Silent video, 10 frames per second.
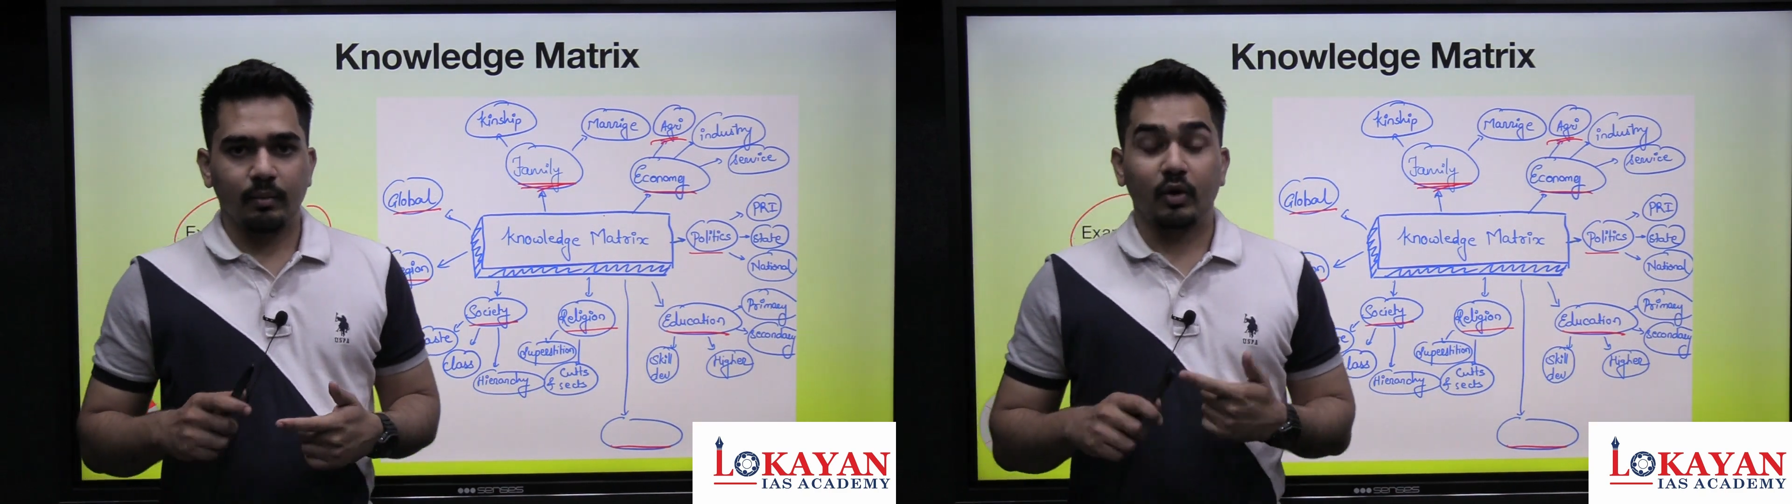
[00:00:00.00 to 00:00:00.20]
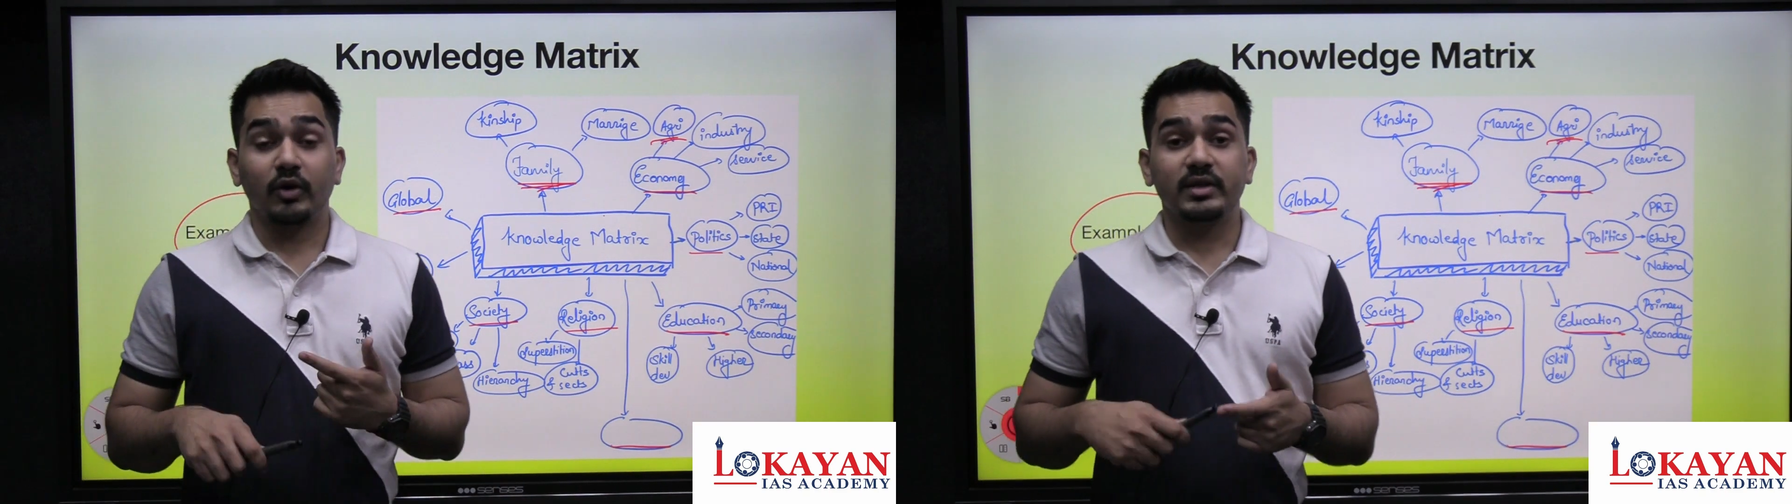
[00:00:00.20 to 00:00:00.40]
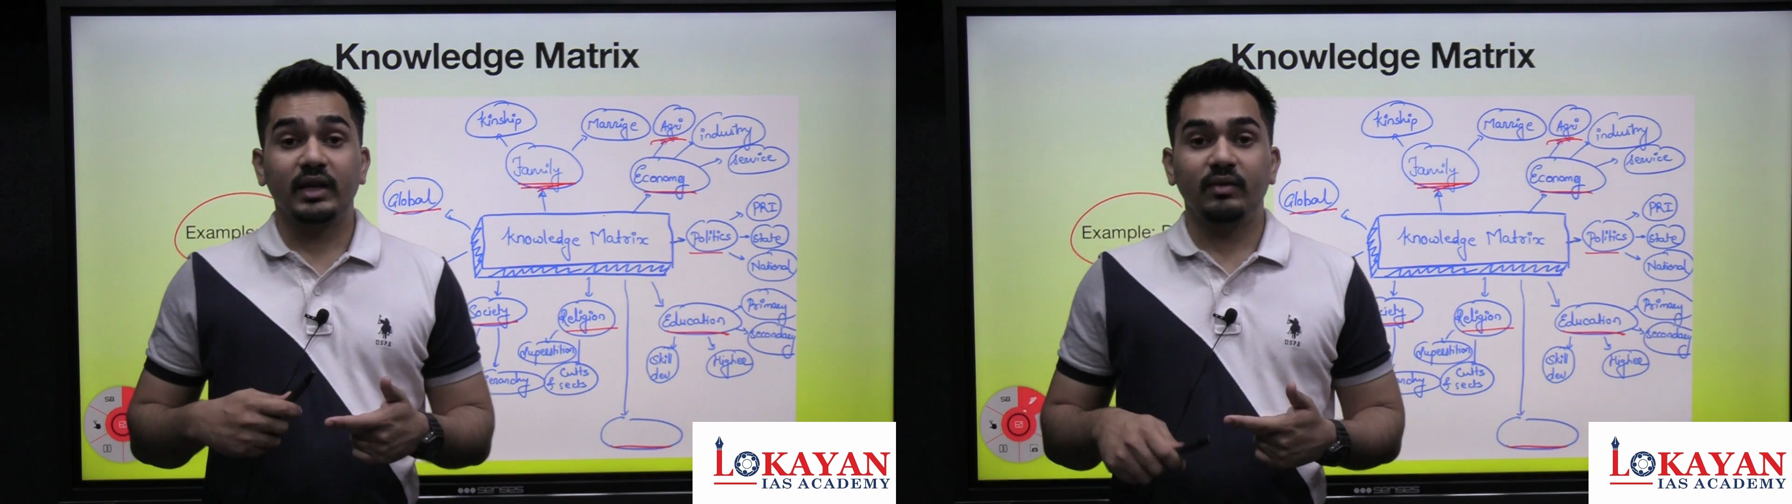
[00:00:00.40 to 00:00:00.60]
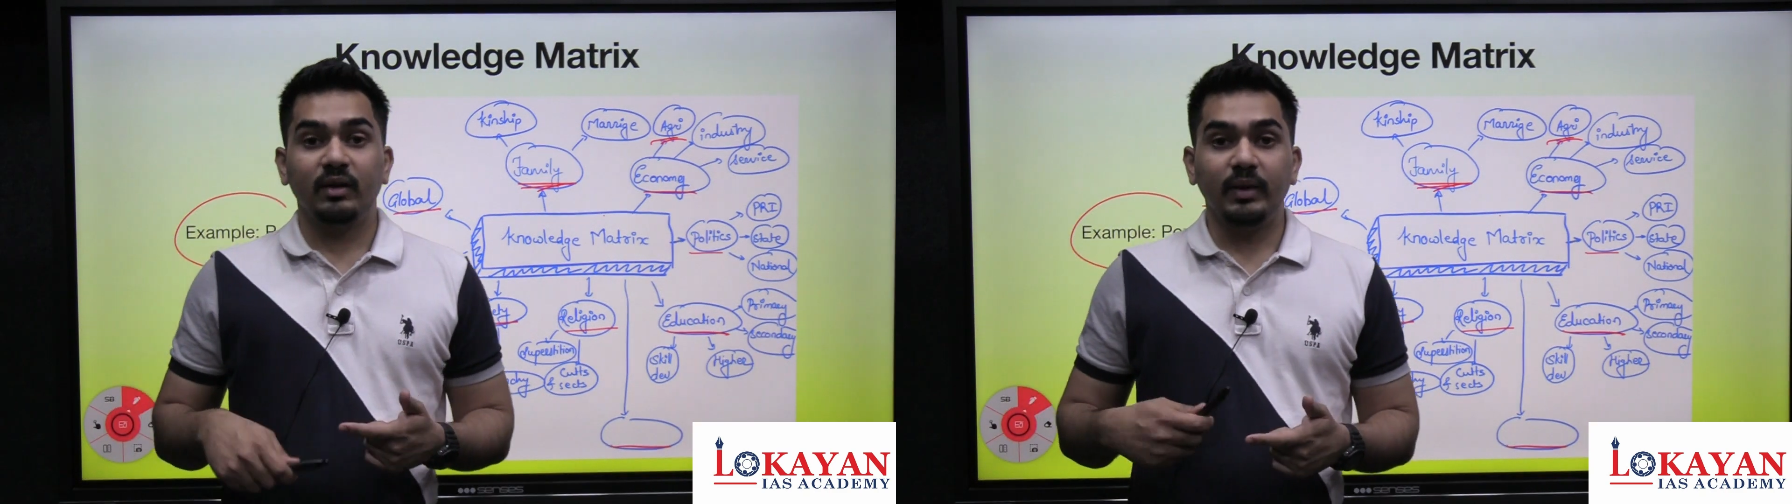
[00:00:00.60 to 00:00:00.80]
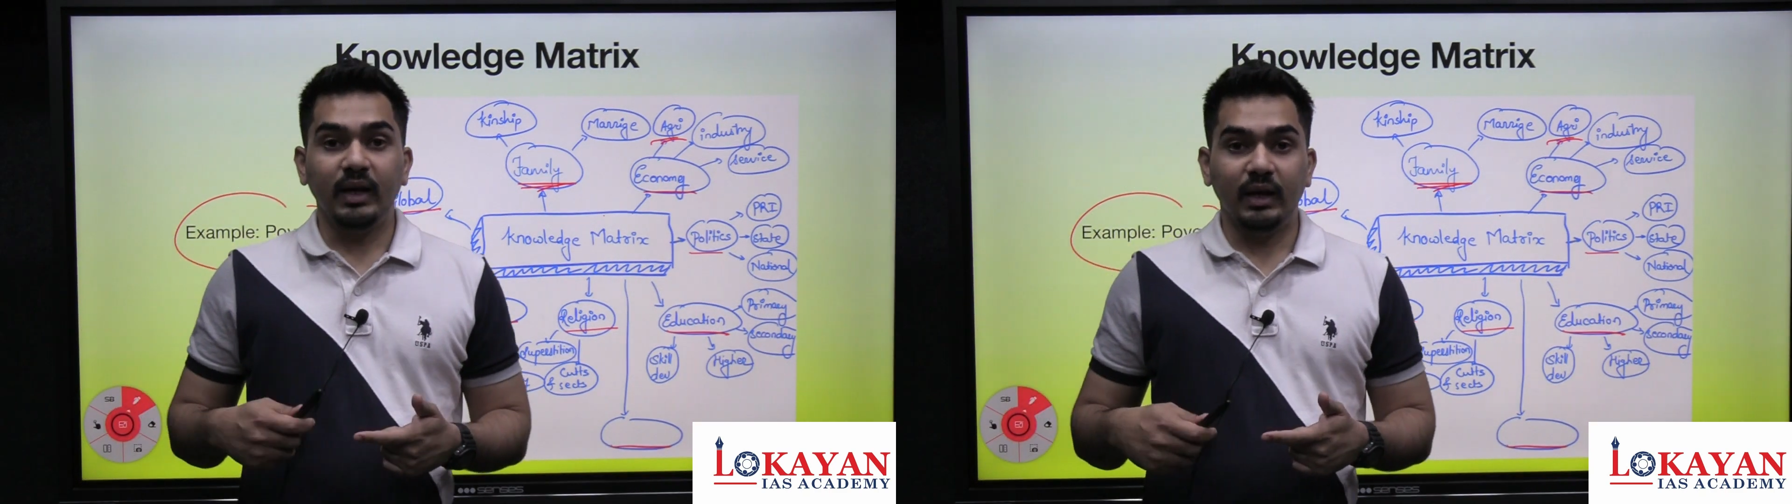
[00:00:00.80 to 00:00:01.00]
because there
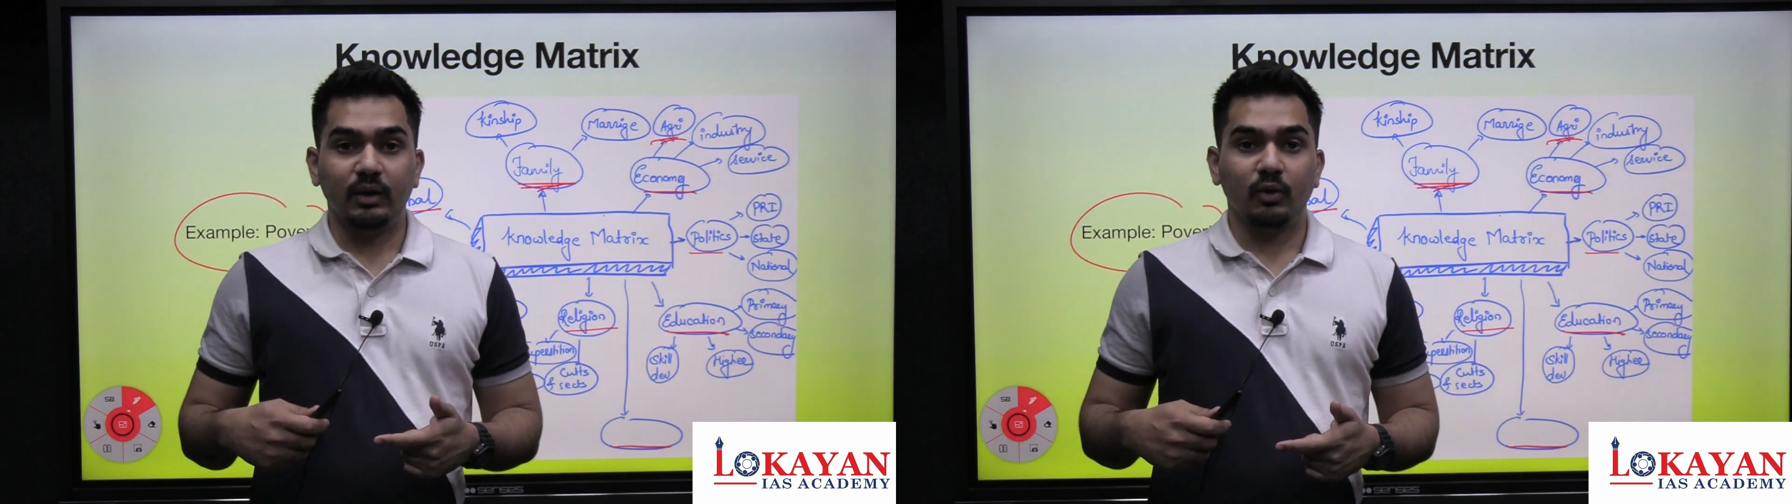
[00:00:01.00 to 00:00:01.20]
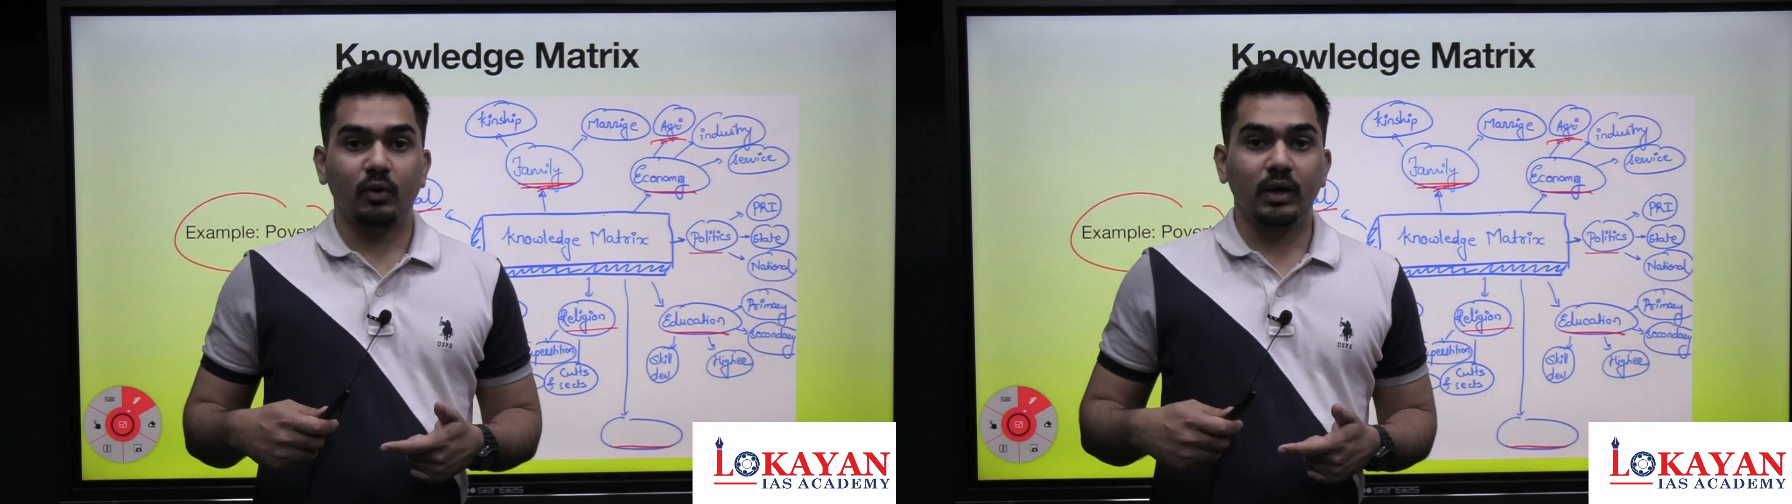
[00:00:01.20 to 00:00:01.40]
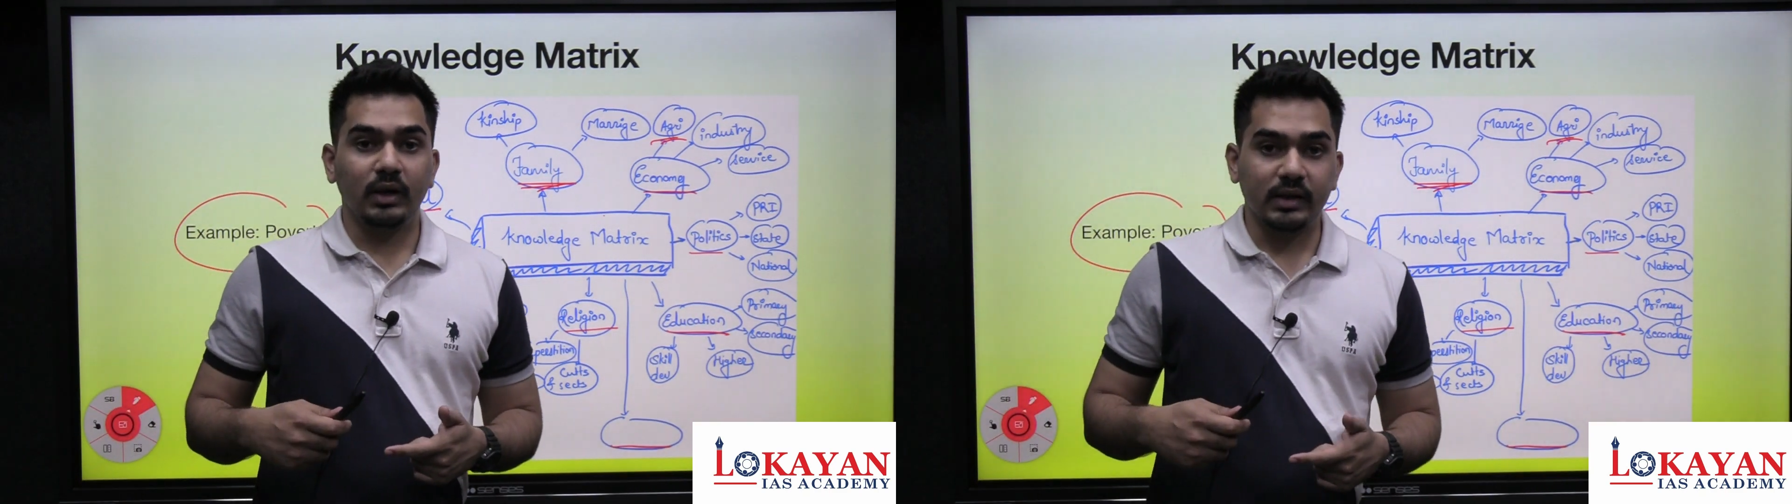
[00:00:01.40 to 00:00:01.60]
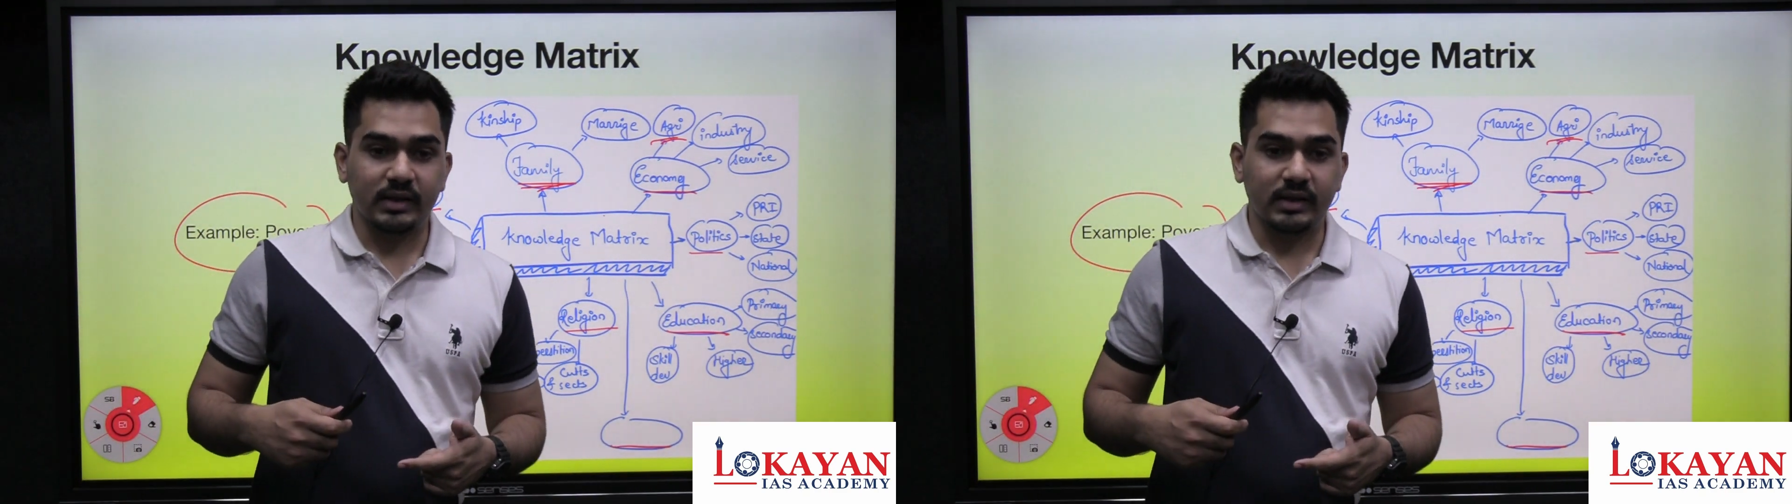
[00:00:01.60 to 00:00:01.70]
will be lower